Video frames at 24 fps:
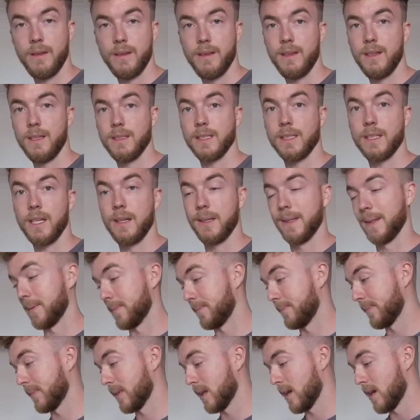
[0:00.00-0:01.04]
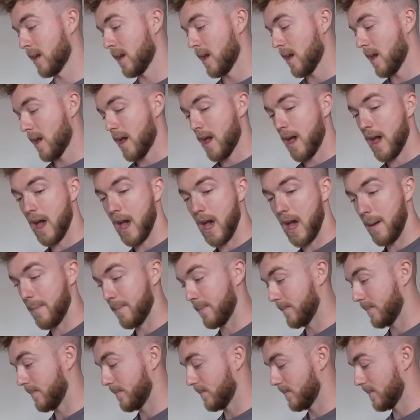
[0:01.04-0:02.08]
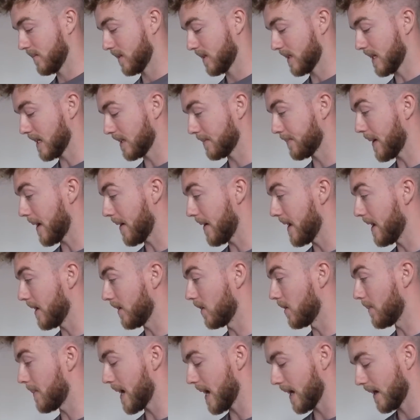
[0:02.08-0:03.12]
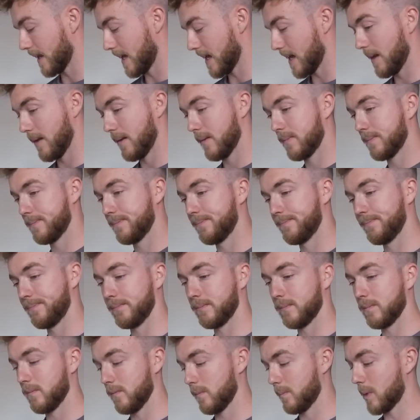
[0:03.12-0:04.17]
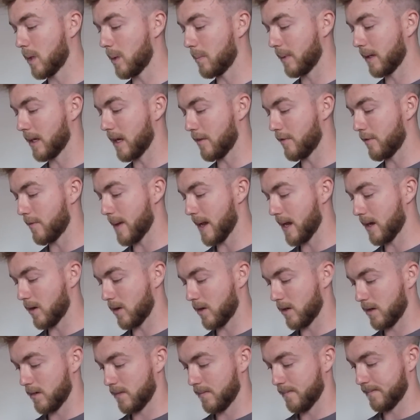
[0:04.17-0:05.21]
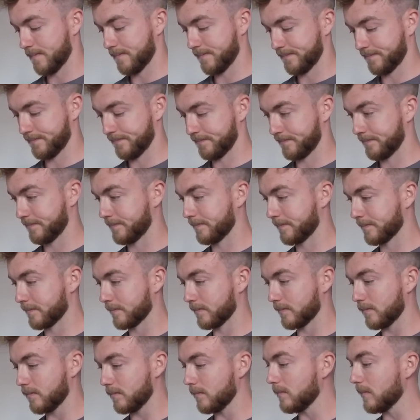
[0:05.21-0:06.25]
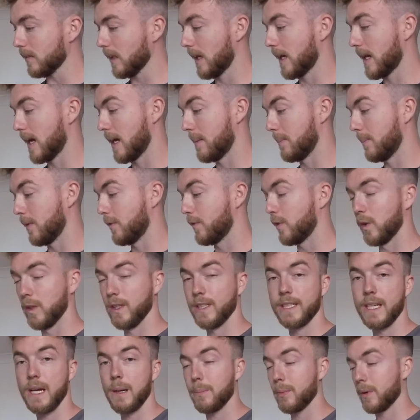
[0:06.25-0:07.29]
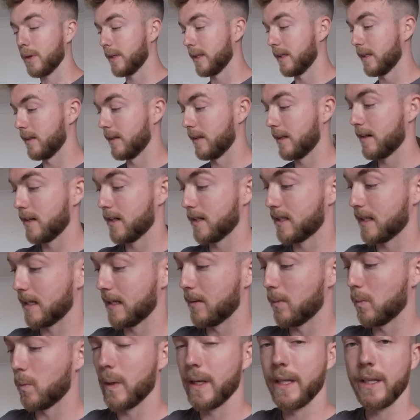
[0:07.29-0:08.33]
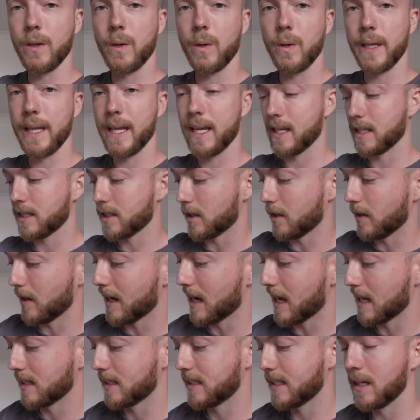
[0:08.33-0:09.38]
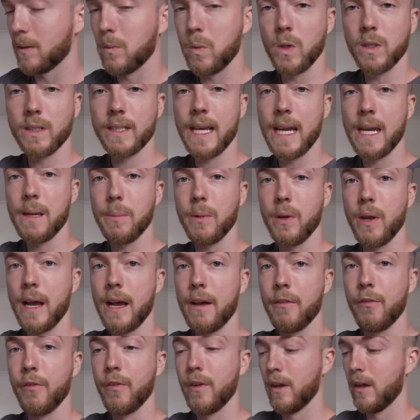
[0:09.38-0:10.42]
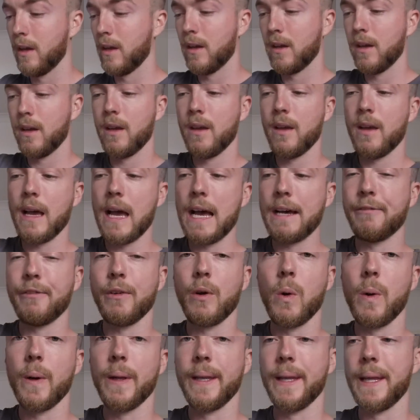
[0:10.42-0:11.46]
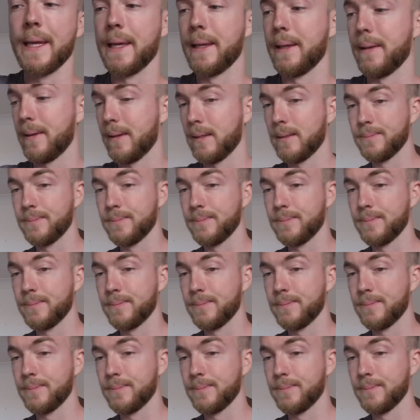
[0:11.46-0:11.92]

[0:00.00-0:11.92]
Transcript: That's done. So that's about it on the back there. Pop the cover back on, and before you start printing, there is a little window on here so you can see what tape you have got in there.